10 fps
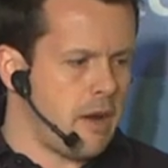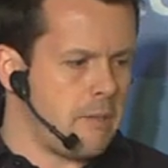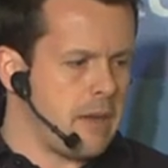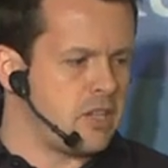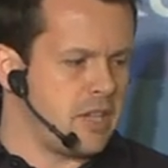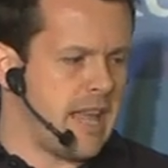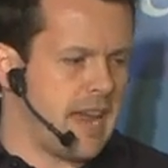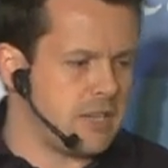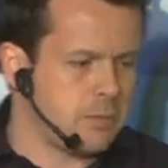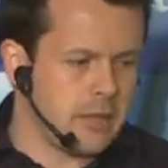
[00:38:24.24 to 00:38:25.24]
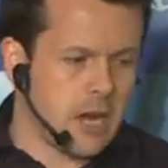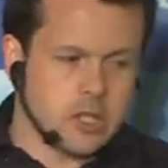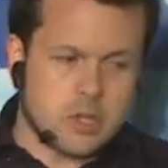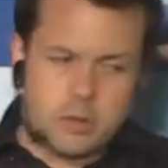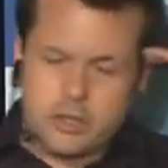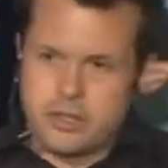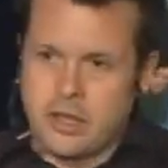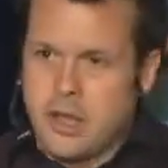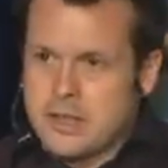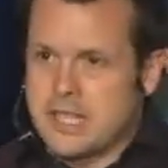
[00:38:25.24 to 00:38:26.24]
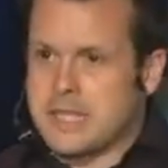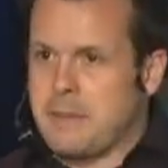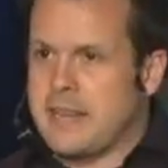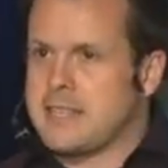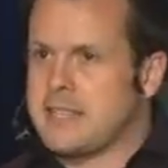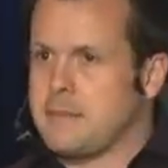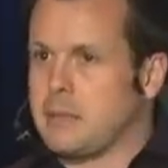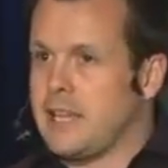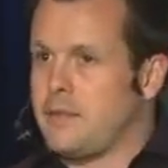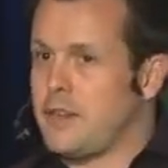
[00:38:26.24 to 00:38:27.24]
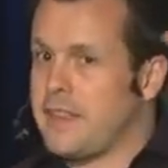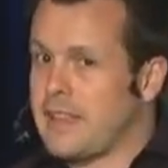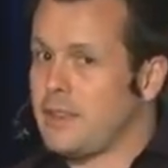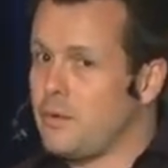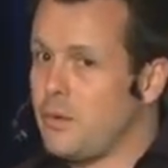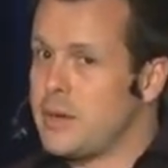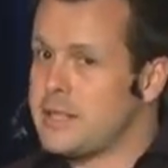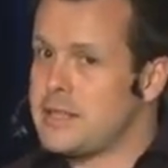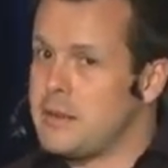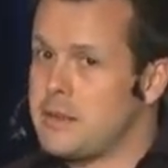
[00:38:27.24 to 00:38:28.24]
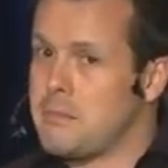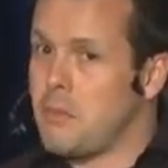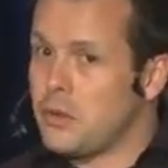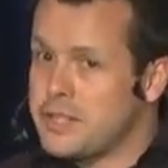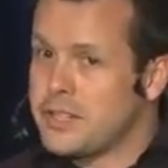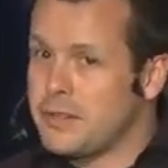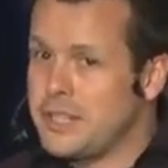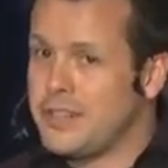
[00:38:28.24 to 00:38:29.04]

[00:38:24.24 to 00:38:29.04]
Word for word: I, I, mention that is really I just want you to suspend the belief. You know, that little voice, the, the monster